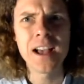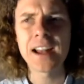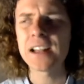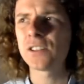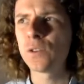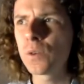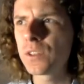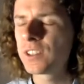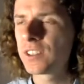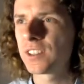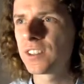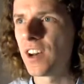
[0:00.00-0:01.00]
and he's looked
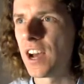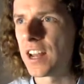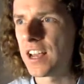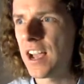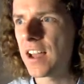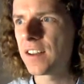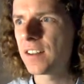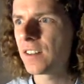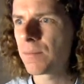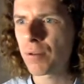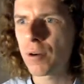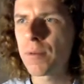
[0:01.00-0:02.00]
at society, and
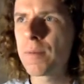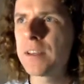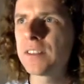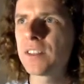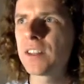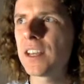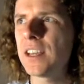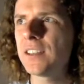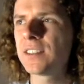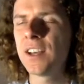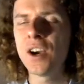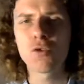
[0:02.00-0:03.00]
the problem is that
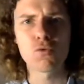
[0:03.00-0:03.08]
he's